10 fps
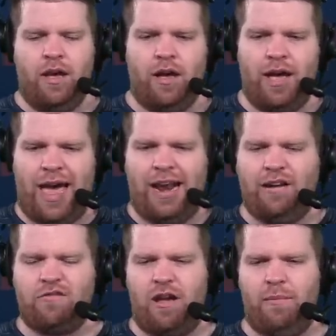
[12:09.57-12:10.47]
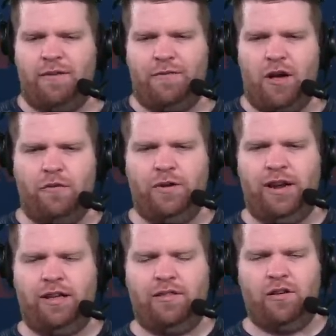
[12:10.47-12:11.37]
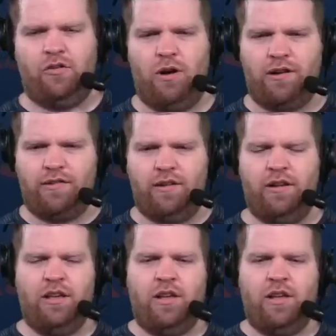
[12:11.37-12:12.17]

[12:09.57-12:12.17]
At HGramNFL, if we didn't get to your question,